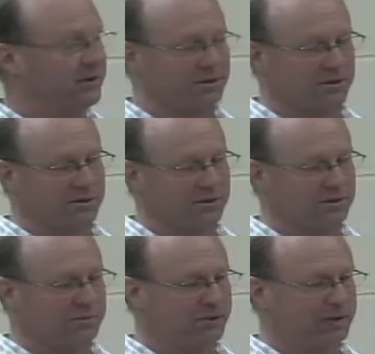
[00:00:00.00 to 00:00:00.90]
and the people who
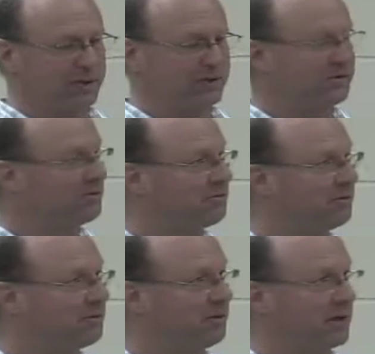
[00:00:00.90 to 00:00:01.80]
pay one hundred and
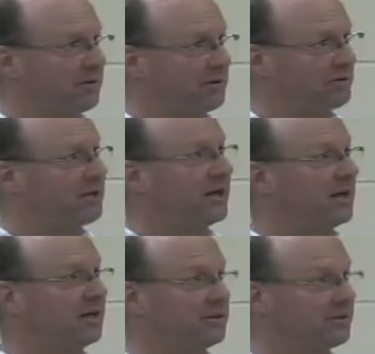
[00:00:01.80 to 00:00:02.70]
fifty having to pay
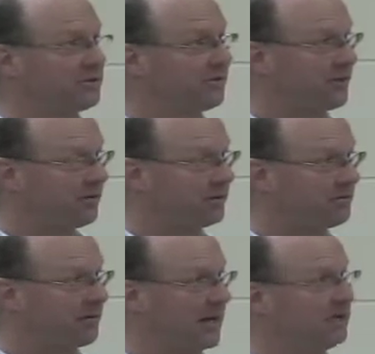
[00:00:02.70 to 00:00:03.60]
one hundred and seventy-five.